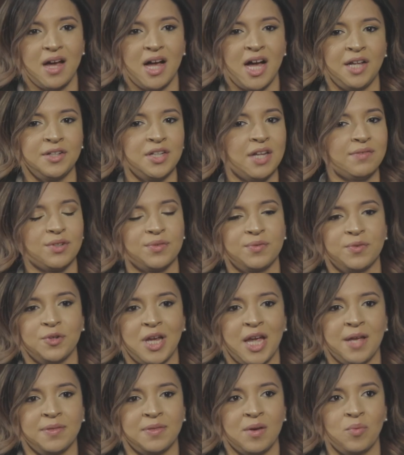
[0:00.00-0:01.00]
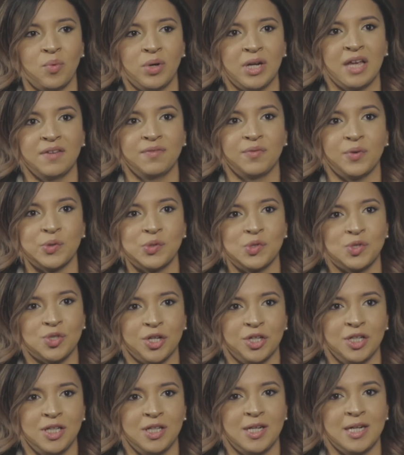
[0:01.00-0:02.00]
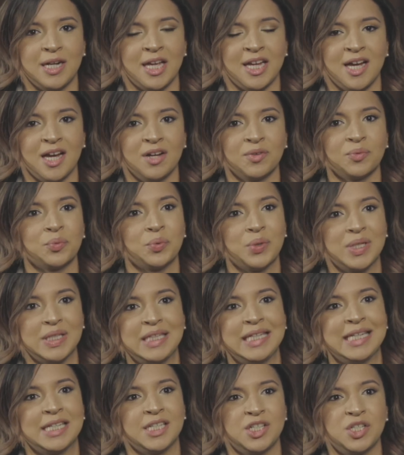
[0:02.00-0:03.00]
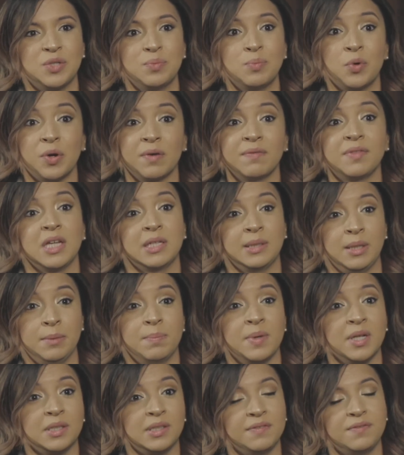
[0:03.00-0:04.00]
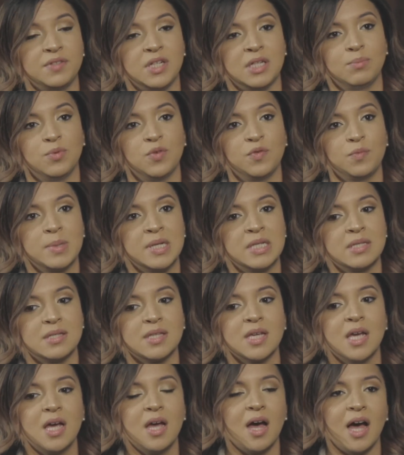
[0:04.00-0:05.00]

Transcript: I'll never forget that when I first started and I got really into more of the Olympic lifting movements,